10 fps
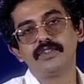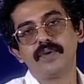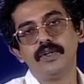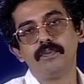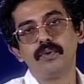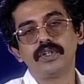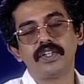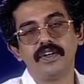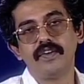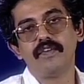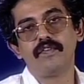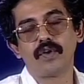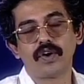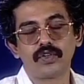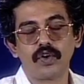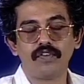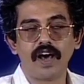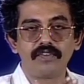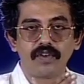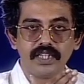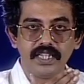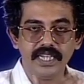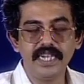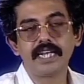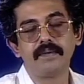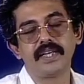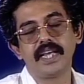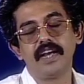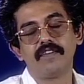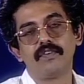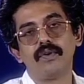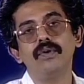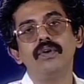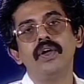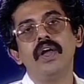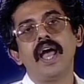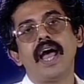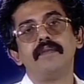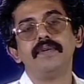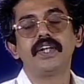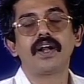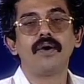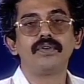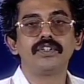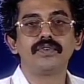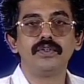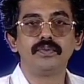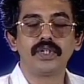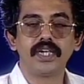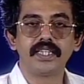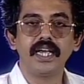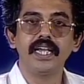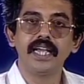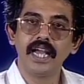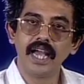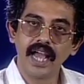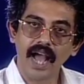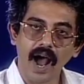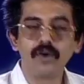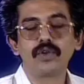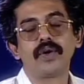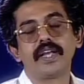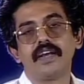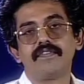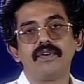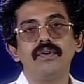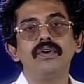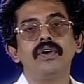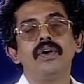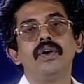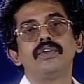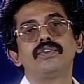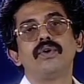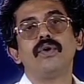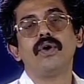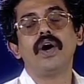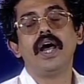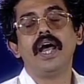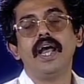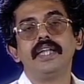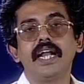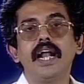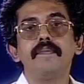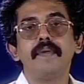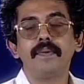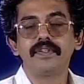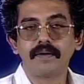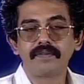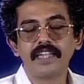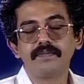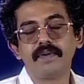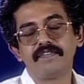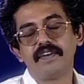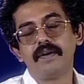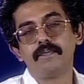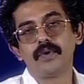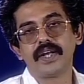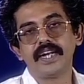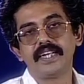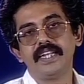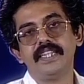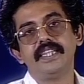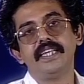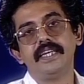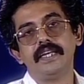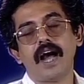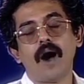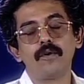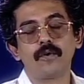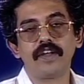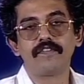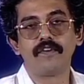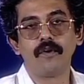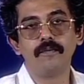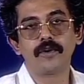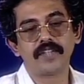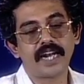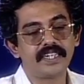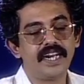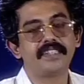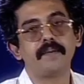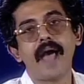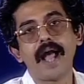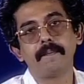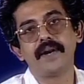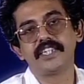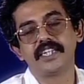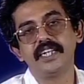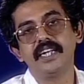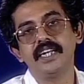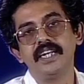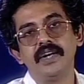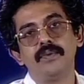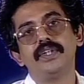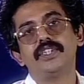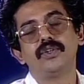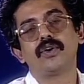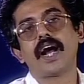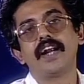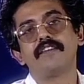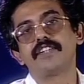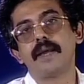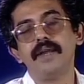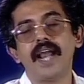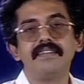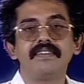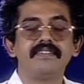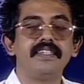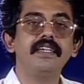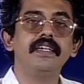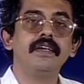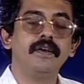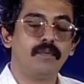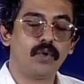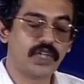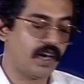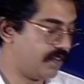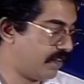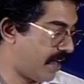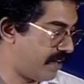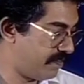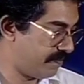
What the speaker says: when you put the flow control valve on the incoming airflow, and meter out is when you put it at the outgoing airflow. So, generally people sometimes prefer putting it in the outgoing flow, because that creates a back pressure which kind of stabilizes the motion of the valve,